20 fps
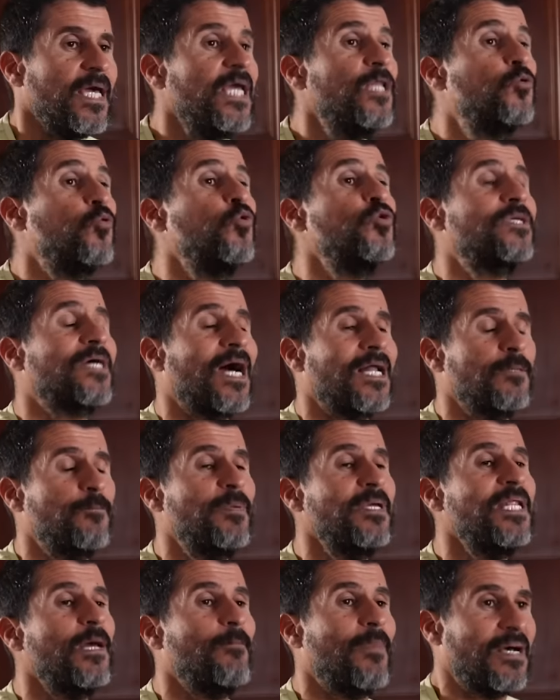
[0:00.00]
It would have
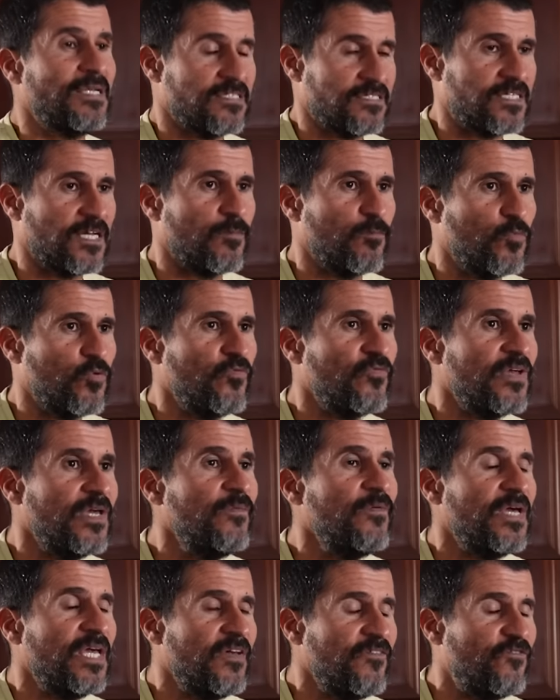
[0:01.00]
been a master move
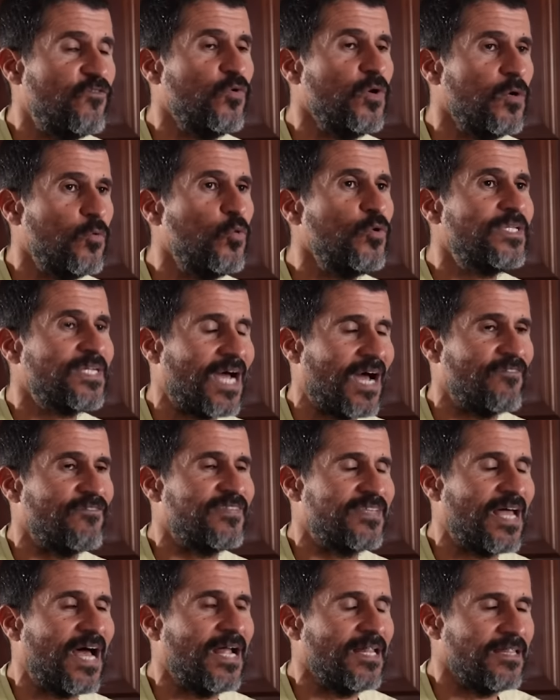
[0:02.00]
if we would
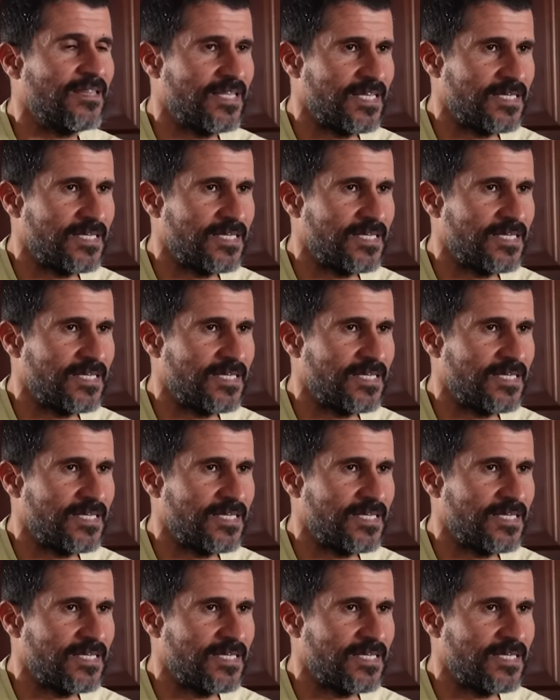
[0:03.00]
have done